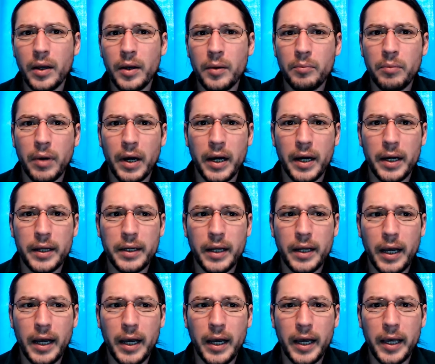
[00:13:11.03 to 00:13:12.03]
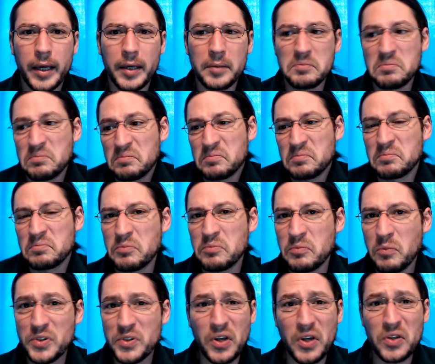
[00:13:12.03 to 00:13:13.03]
but I
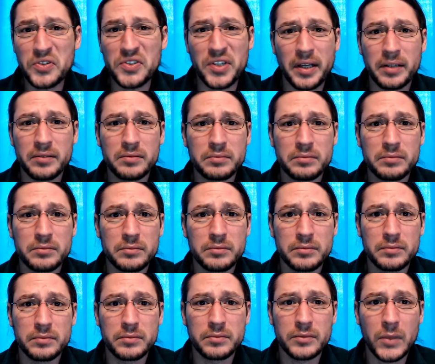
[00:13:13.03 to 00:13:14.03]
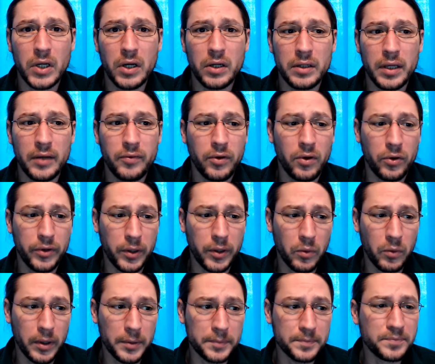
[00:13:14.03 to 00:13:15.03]
was all set on ever owning
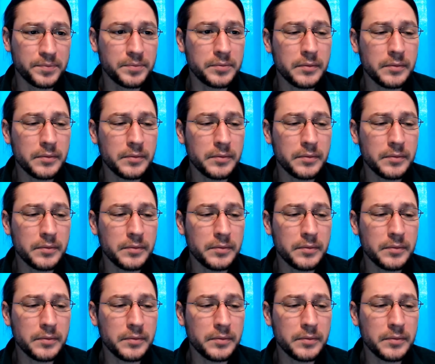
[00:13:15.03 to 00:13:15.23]
one.